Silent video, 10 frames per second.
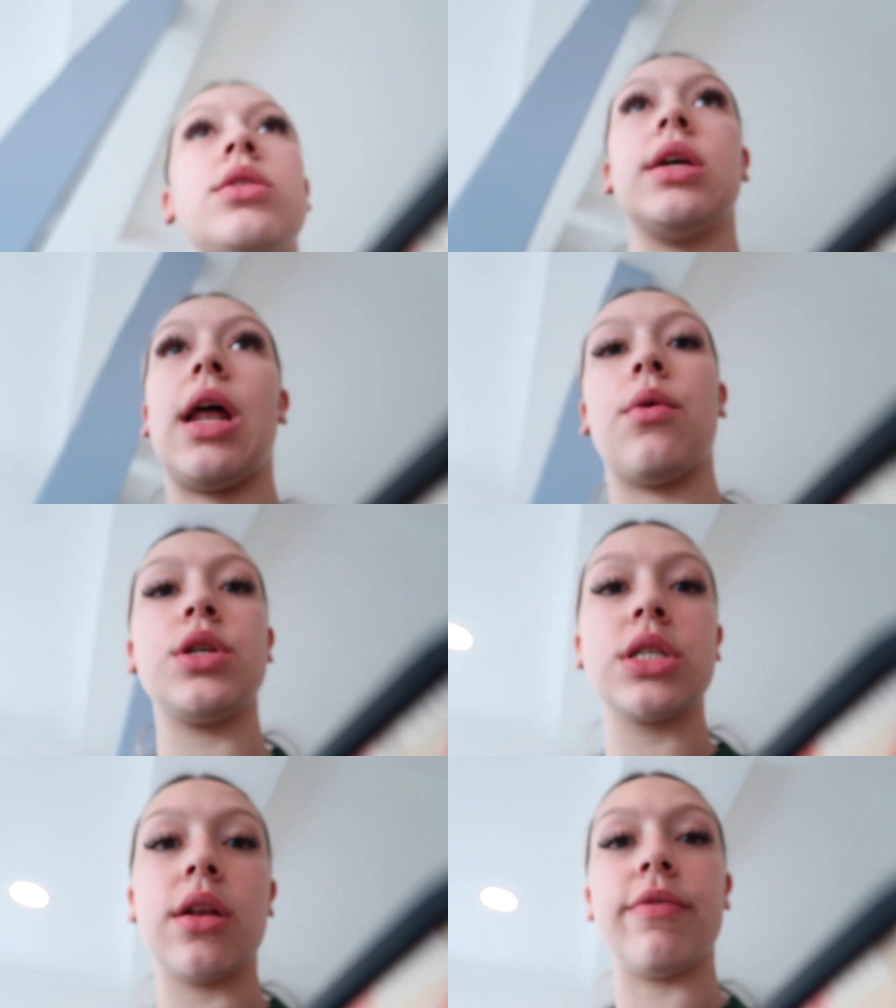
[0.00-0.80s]
See now we're
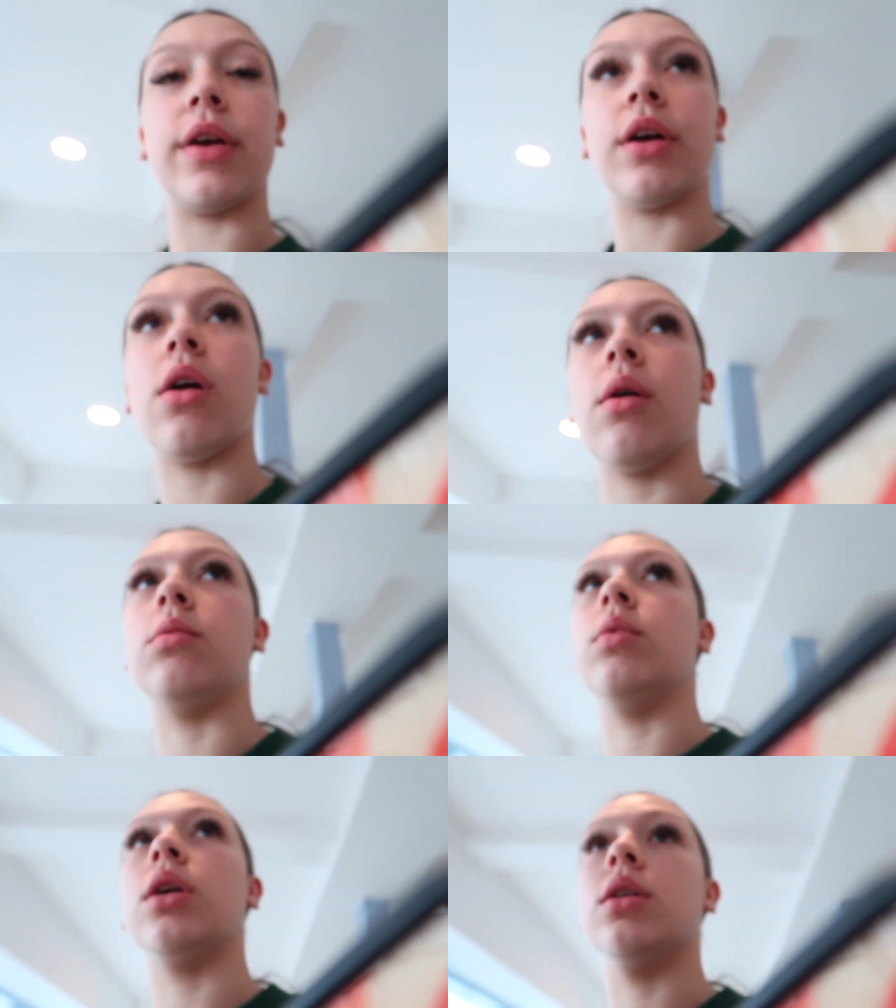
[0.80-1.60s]
just gonna figure out
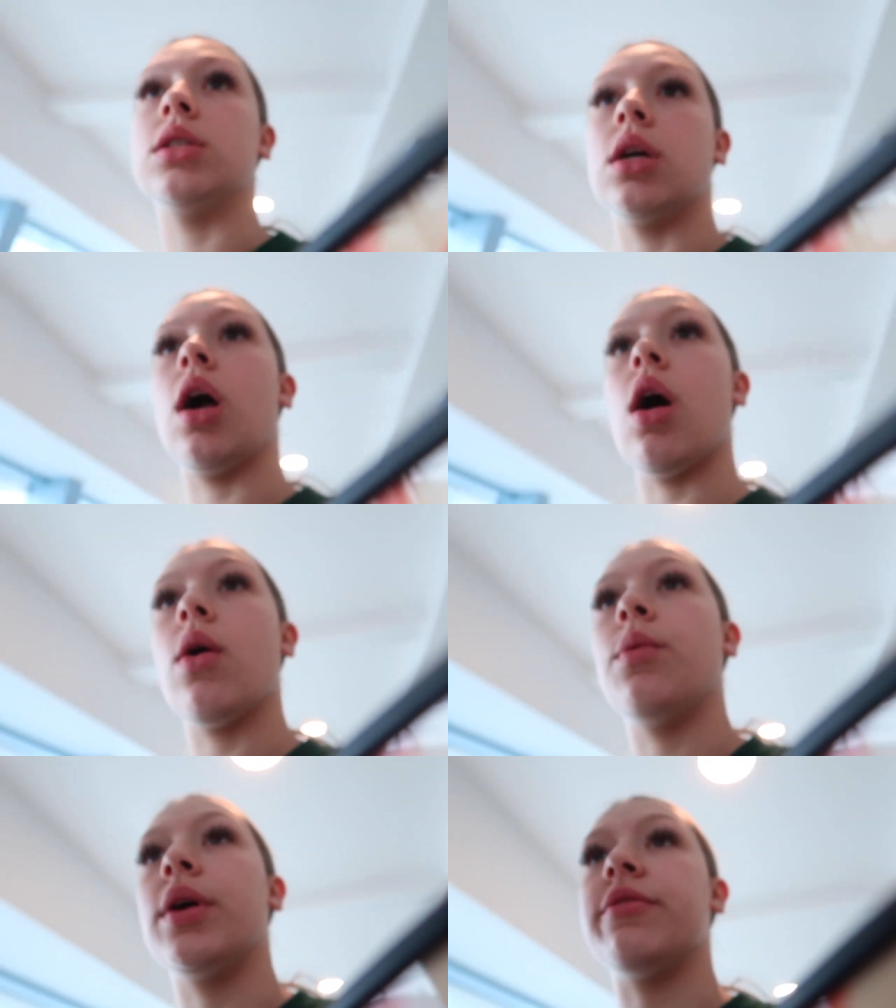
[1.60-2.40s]
where to go
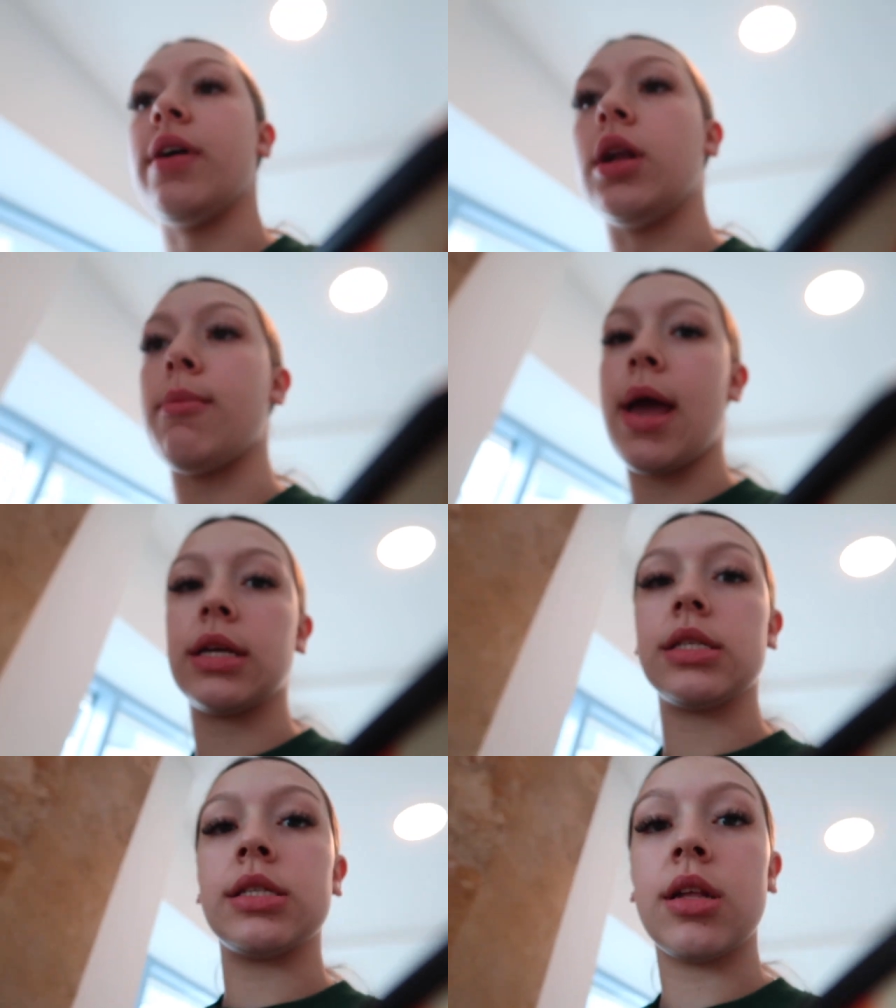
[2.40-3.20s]
and where to find our
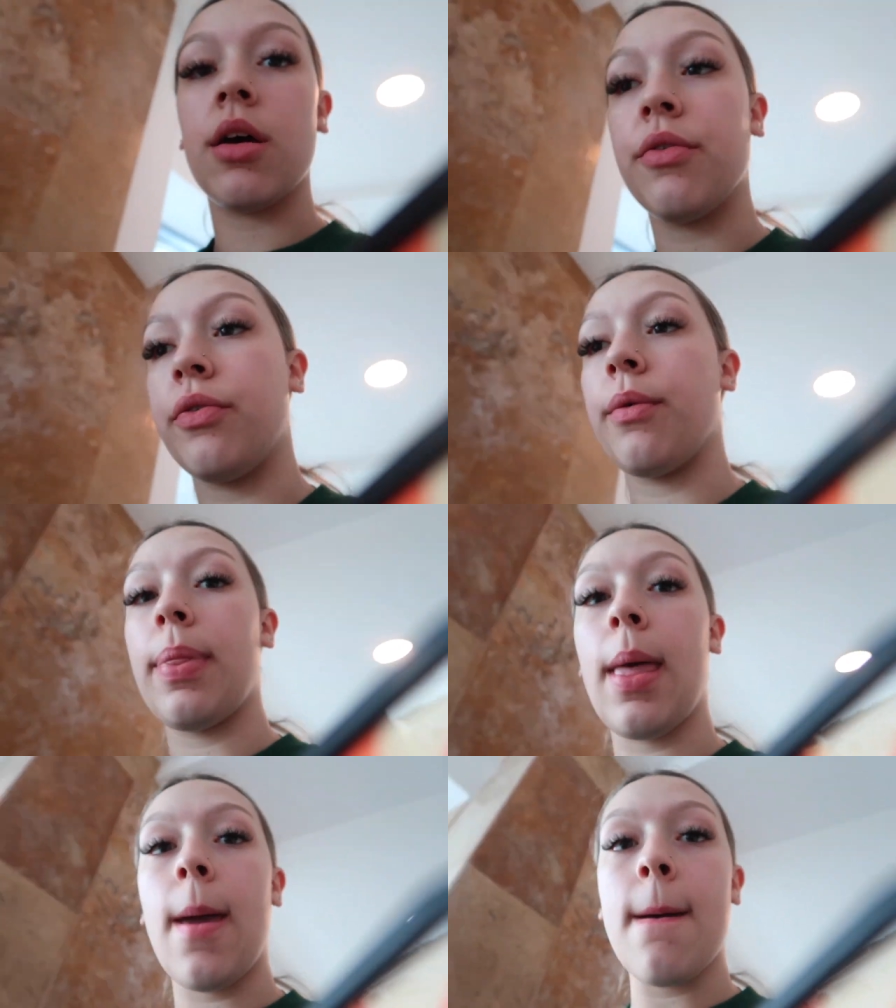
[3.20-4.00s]
bags and stuff.
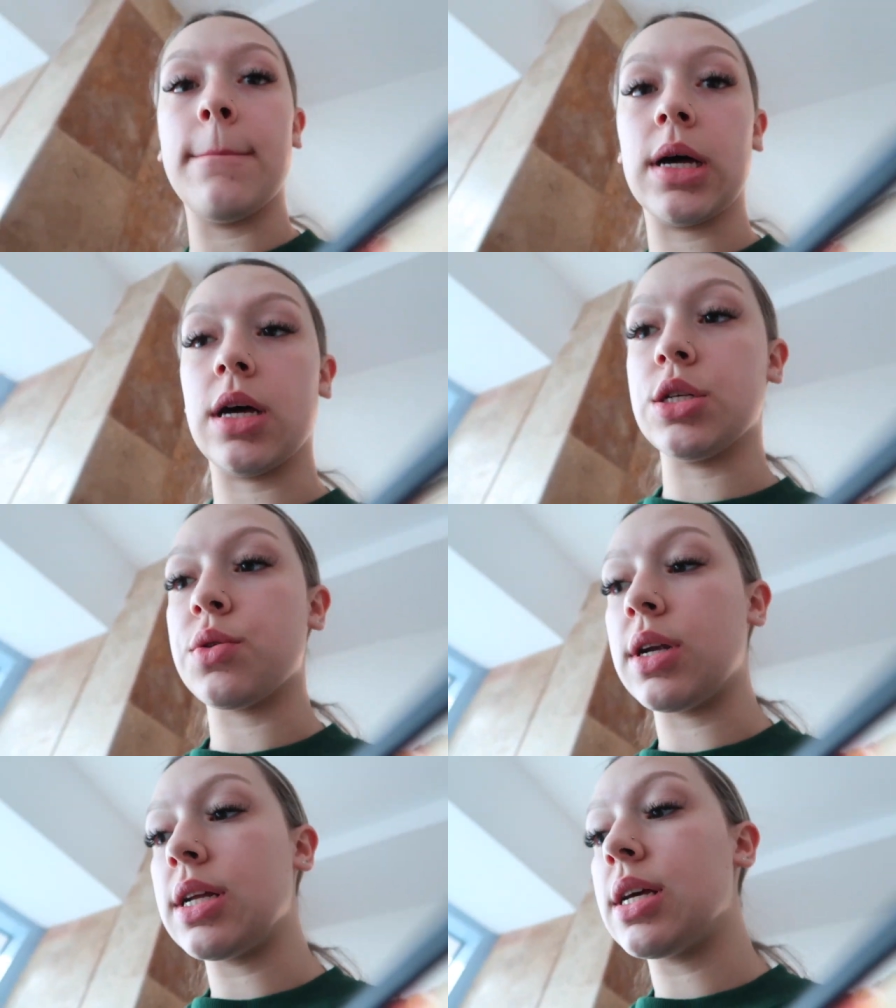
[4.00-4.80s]
But I just
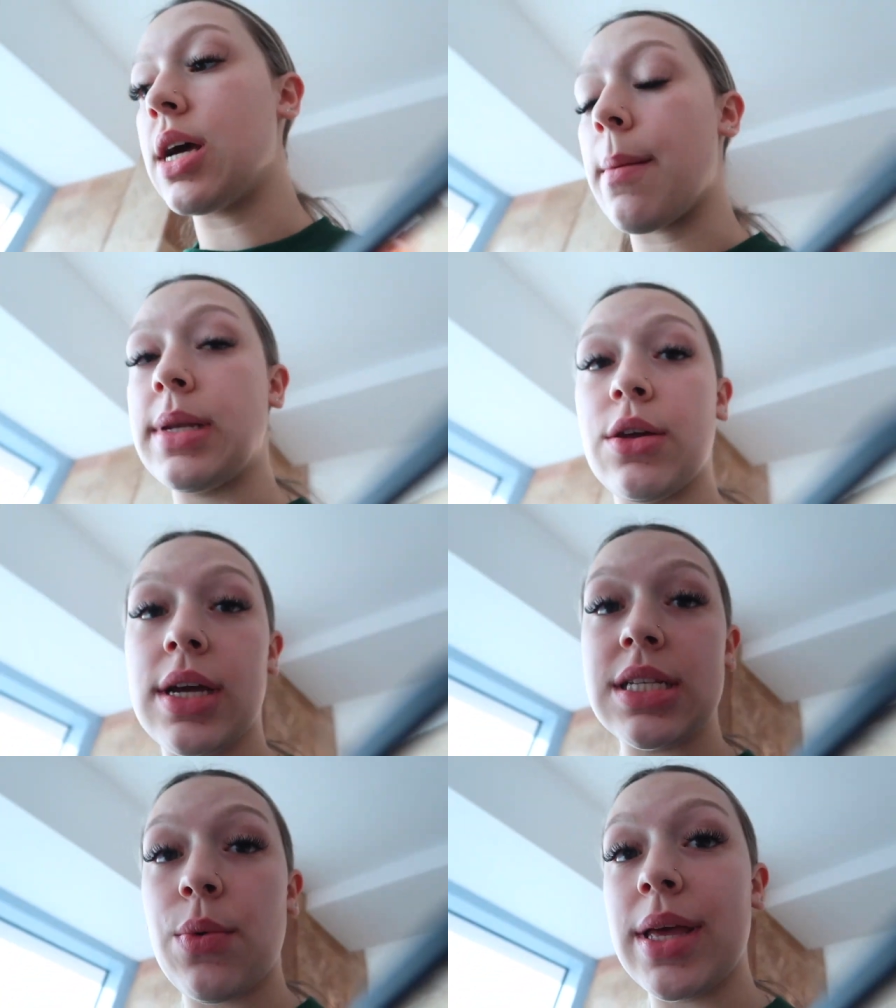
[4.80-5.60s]
wanted to update you
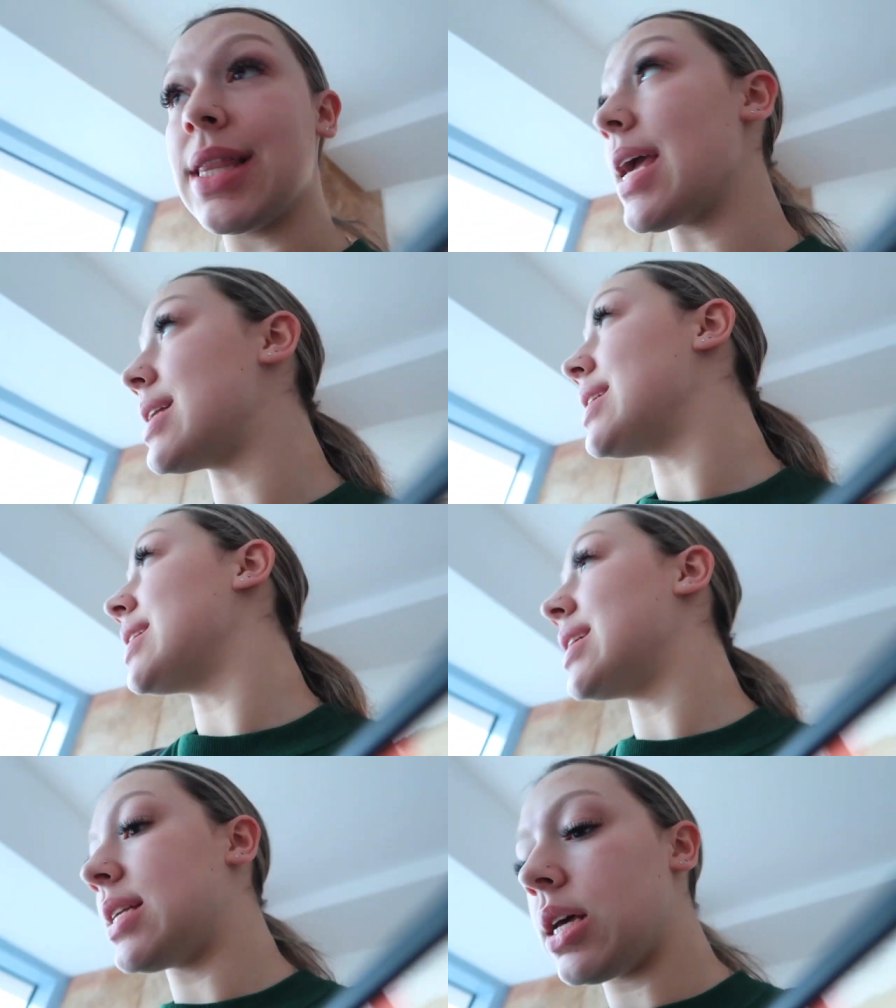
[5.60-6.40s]
guys that we
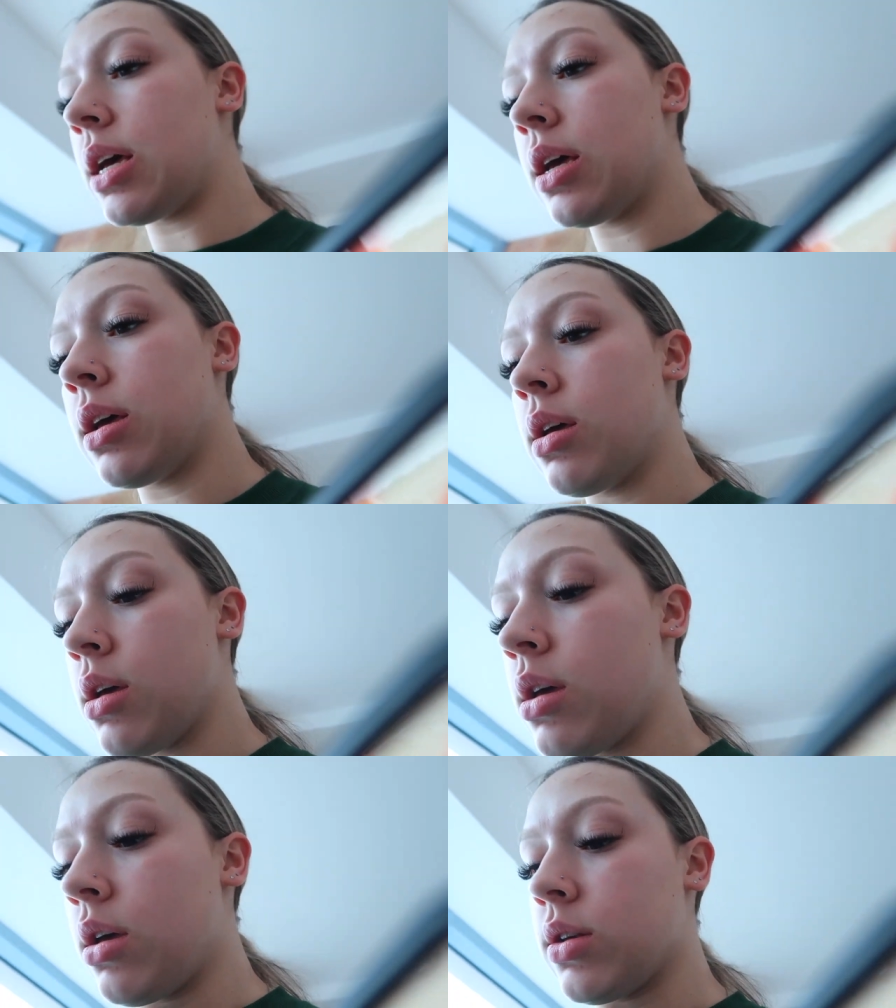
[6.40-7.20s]

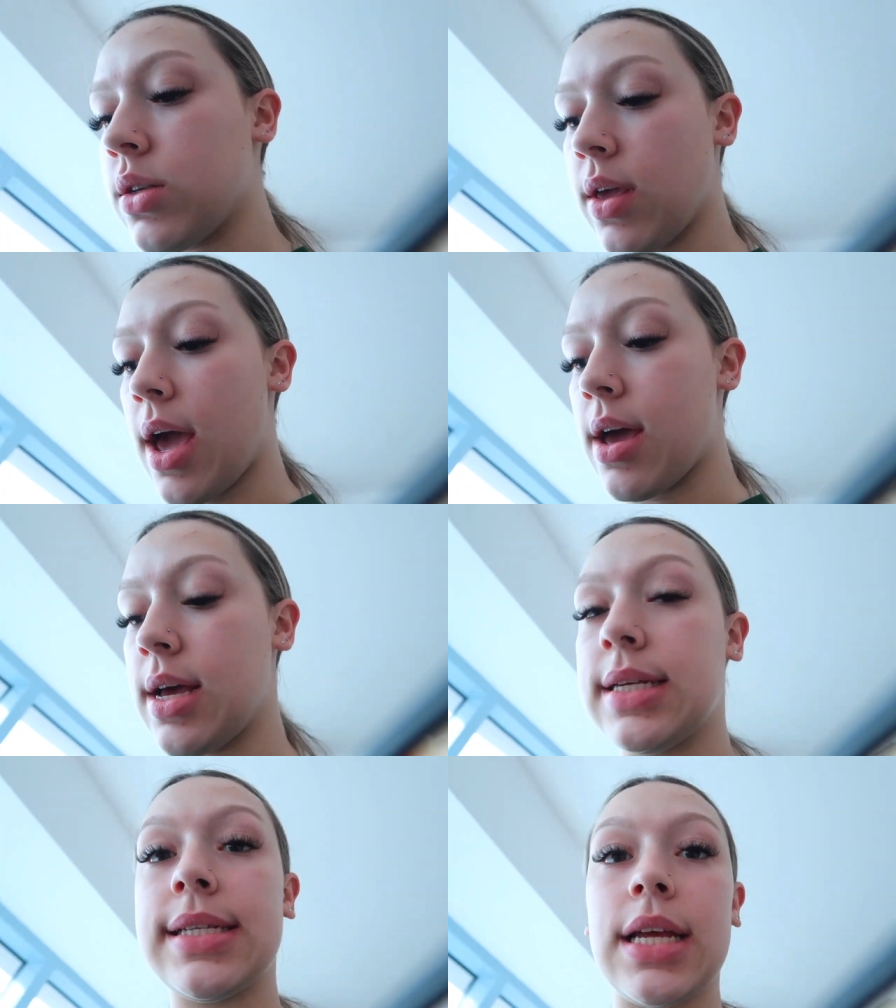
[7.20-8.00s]
landed. So yeah,
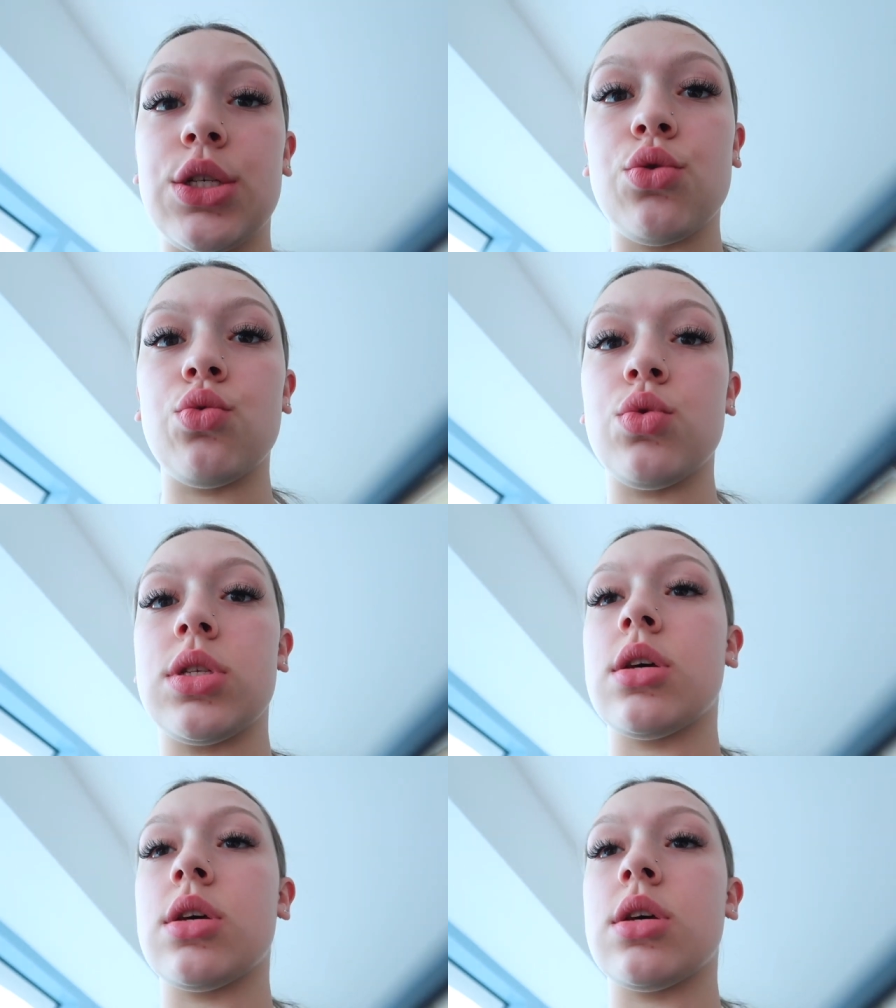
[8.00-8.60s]
stay tuned.